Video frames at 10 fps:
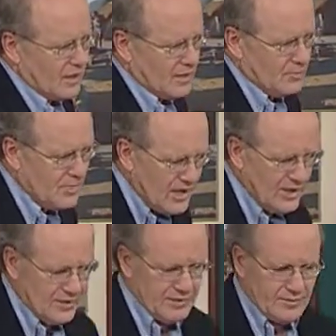
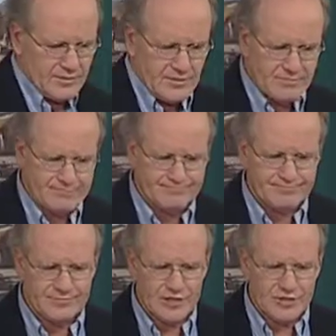Millions,
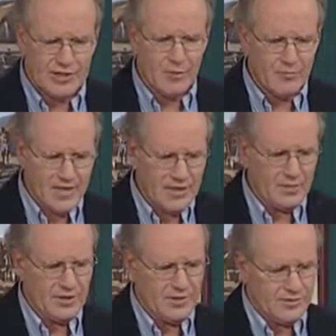just how many
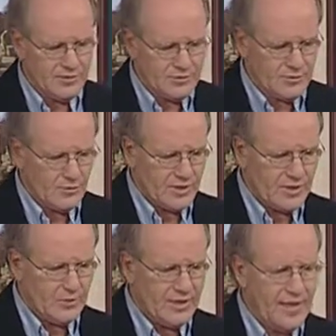millions
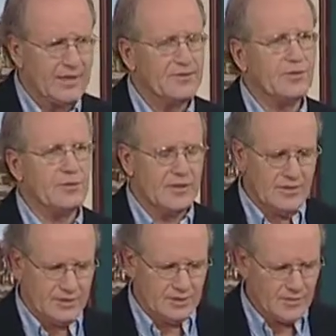we answer
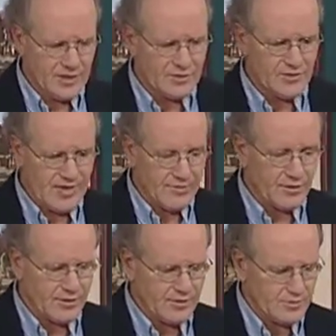in the millions of
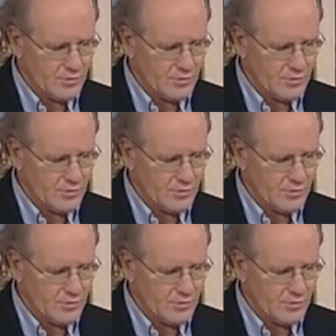Africans,